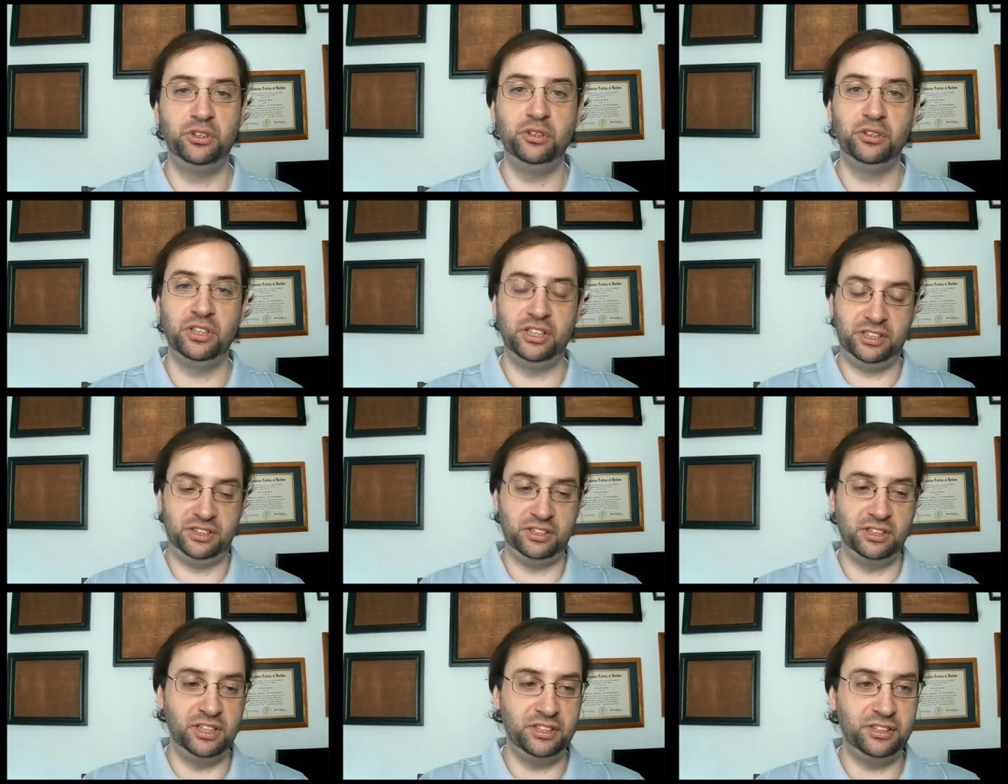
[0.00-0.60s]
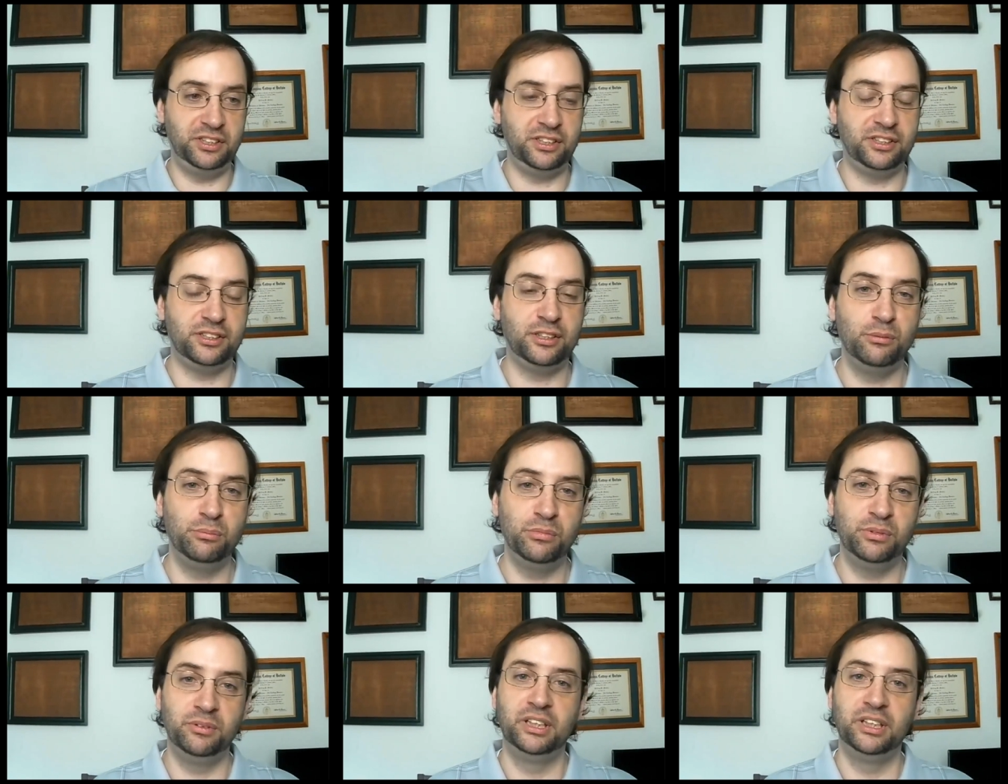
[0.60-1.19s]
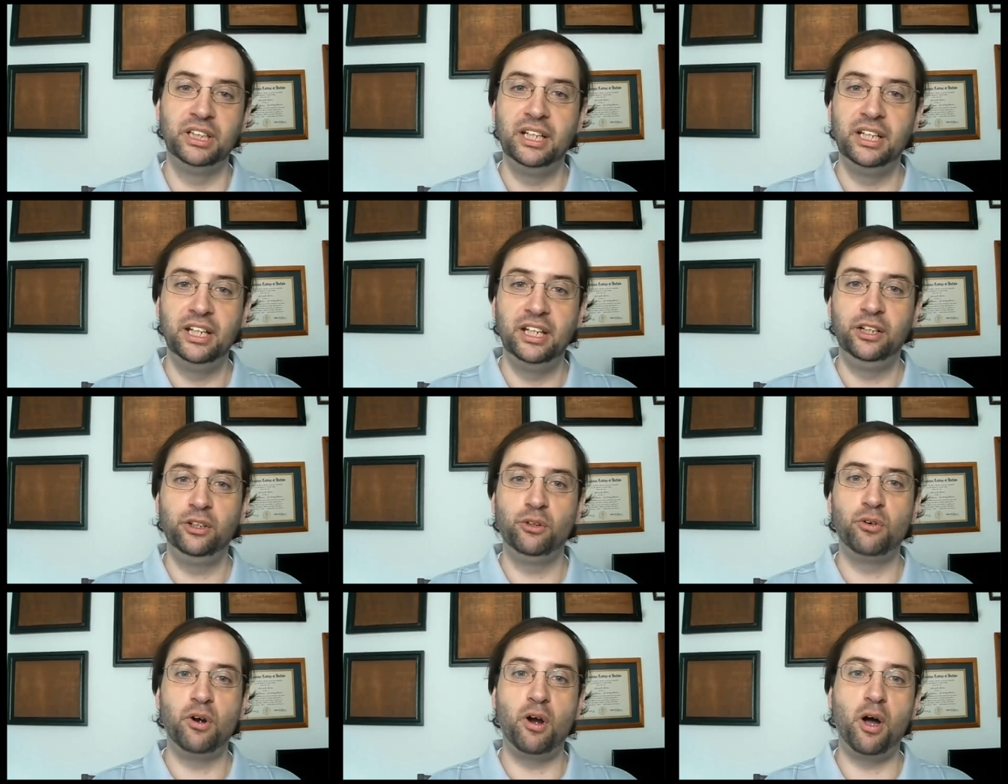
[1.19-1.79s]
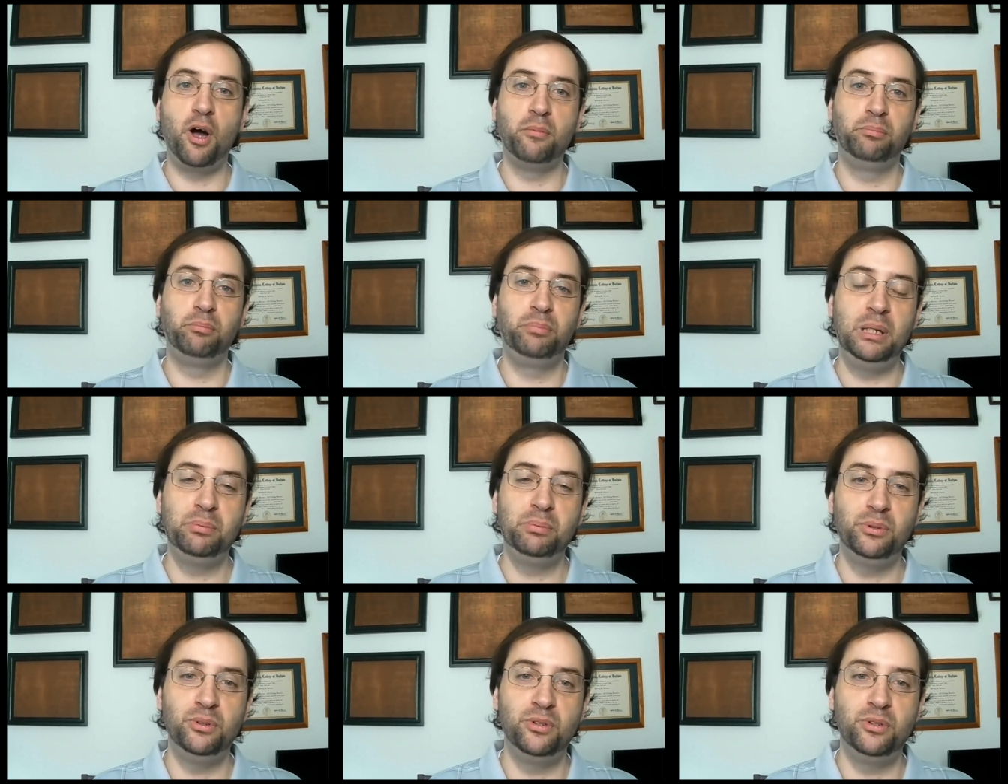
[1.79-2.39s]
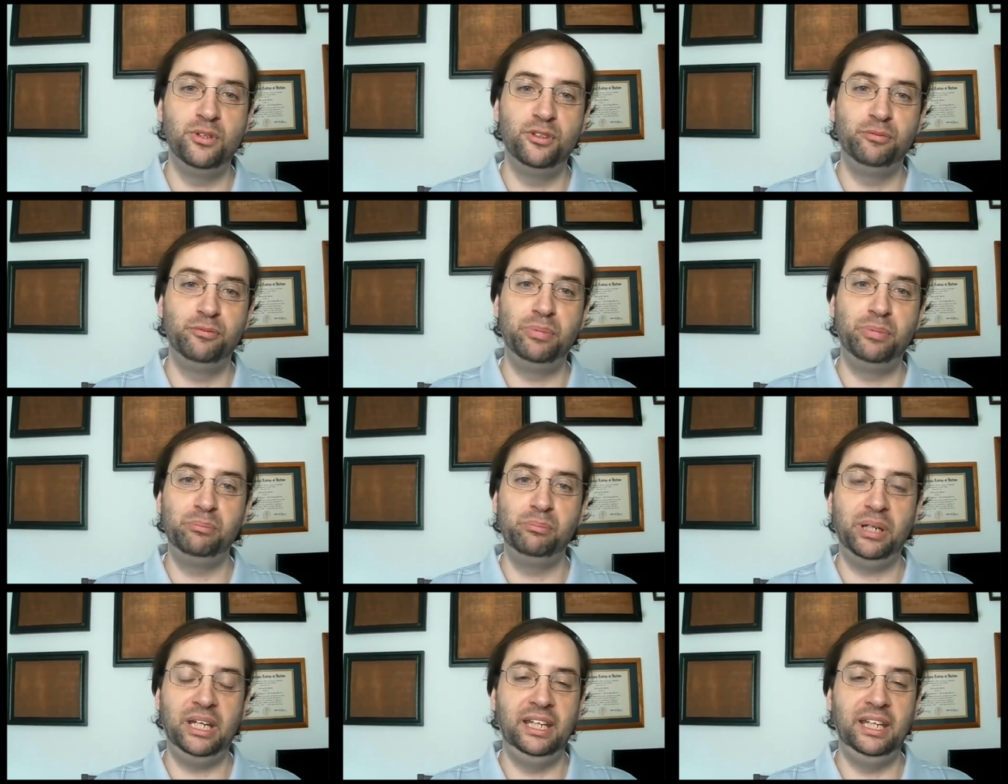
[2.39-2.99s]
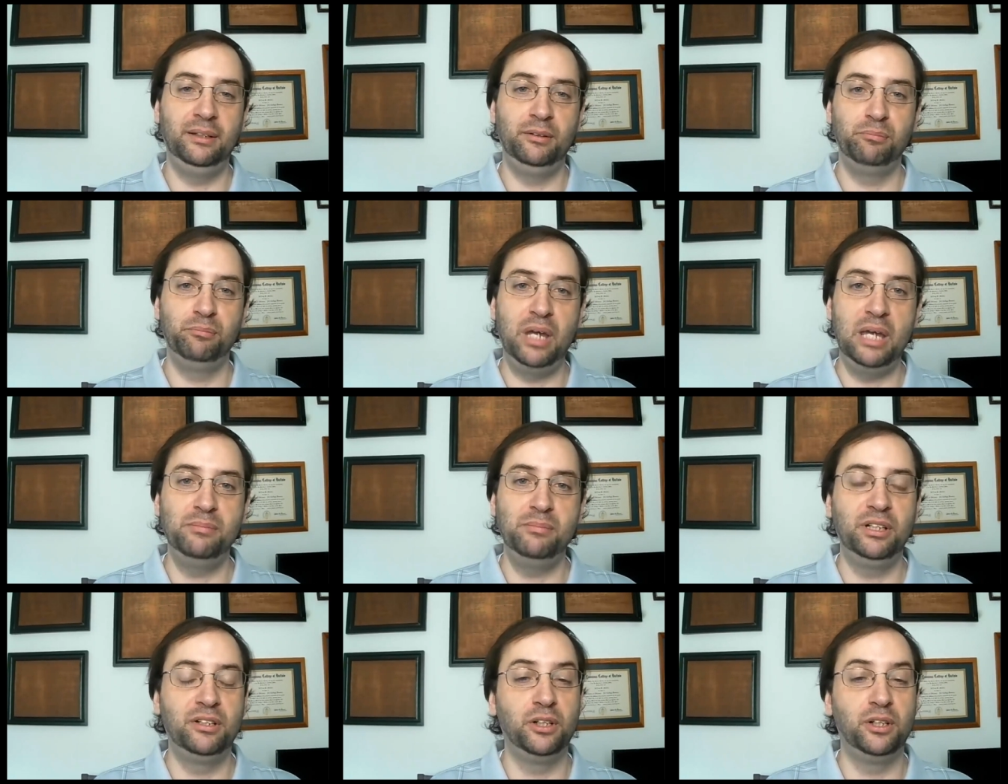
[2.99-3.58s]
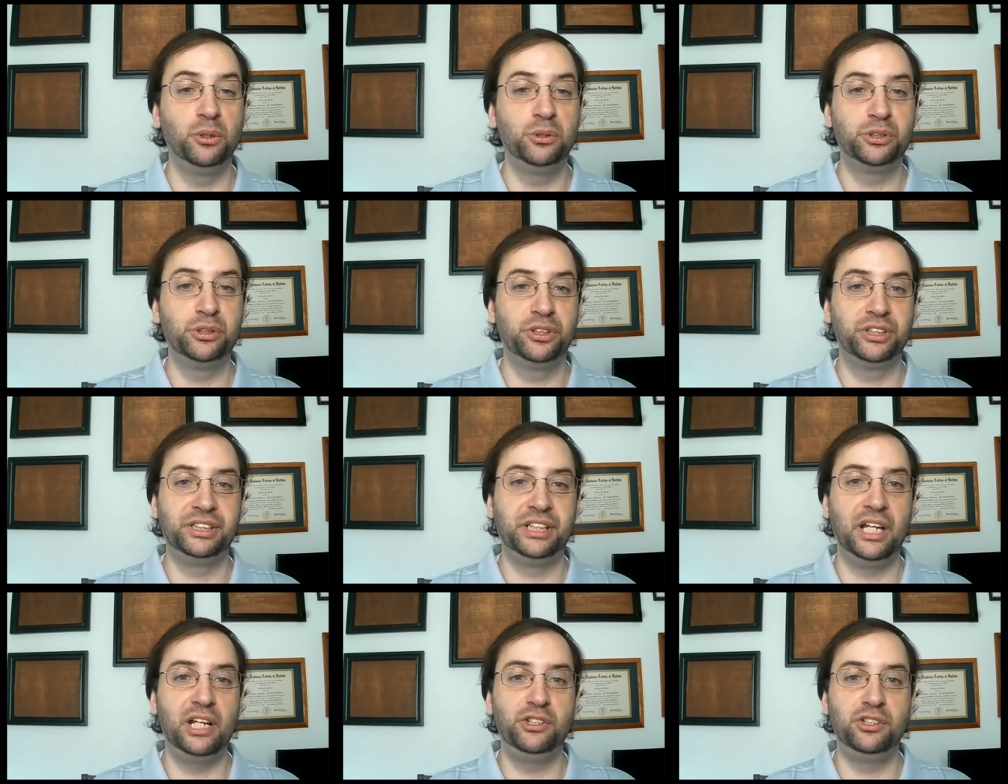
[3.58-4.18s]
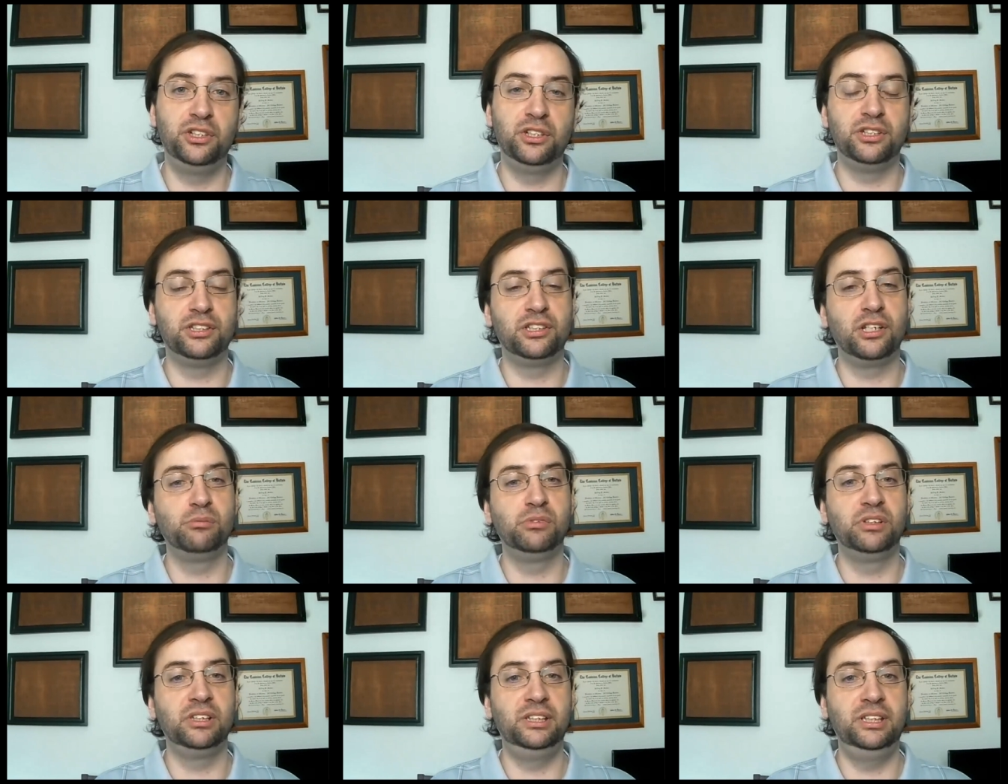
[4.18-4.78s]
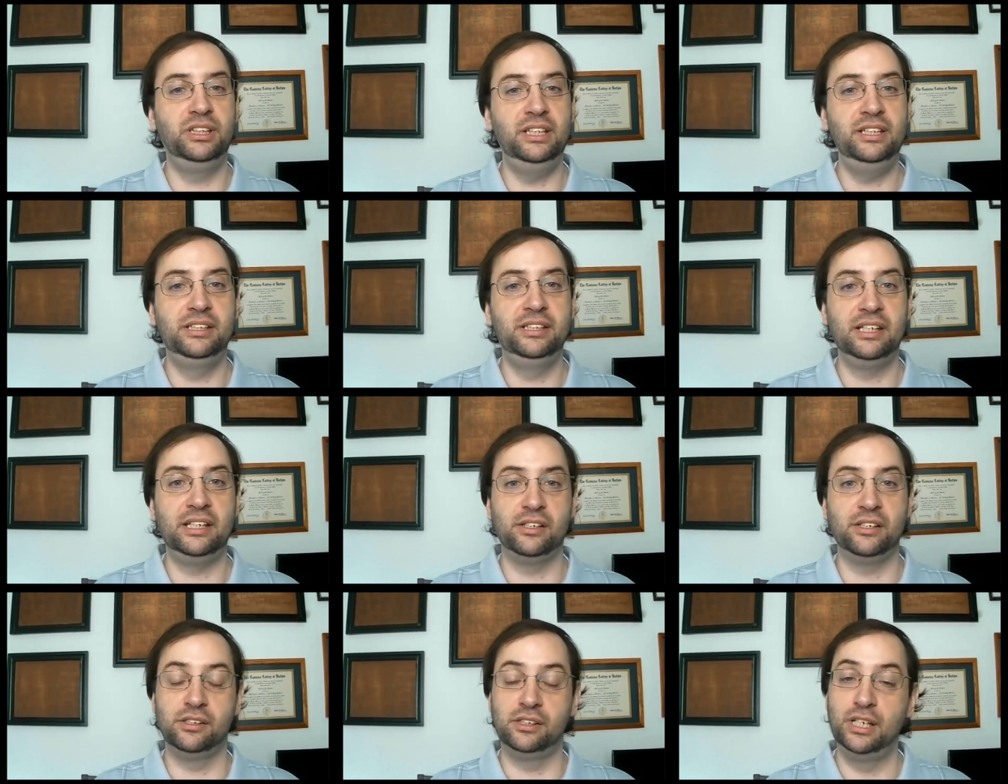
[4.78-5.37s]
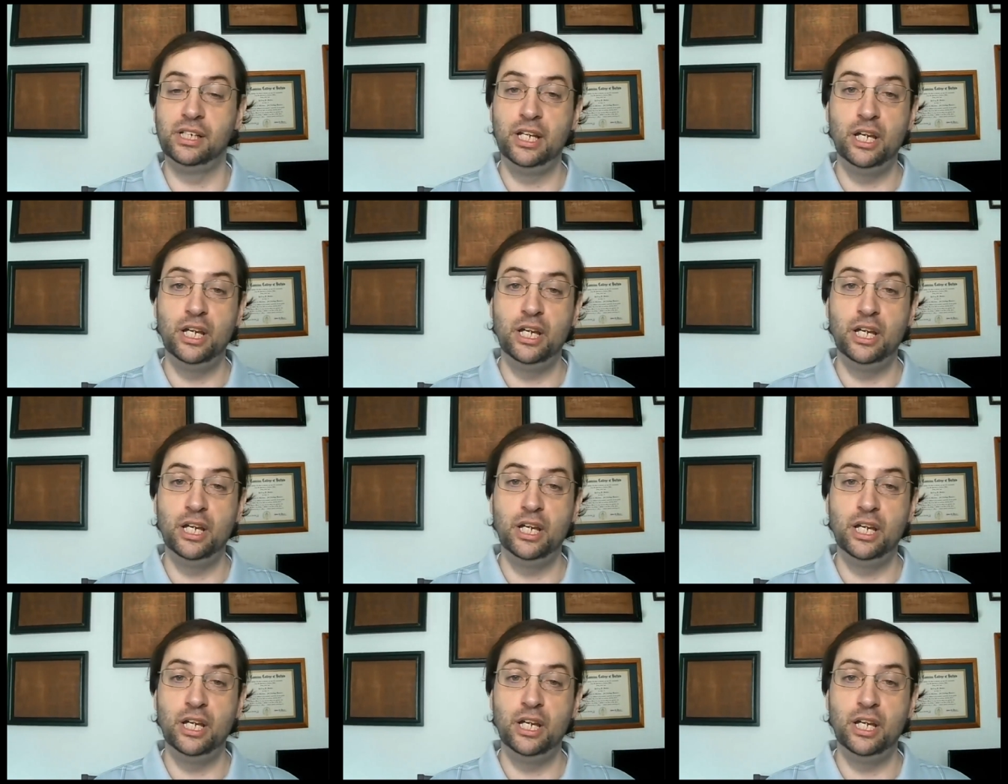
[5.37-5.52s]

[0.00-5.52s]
Let's solicit some, uh, you know, uh, people who have been paying maybe closer attention to some of the details.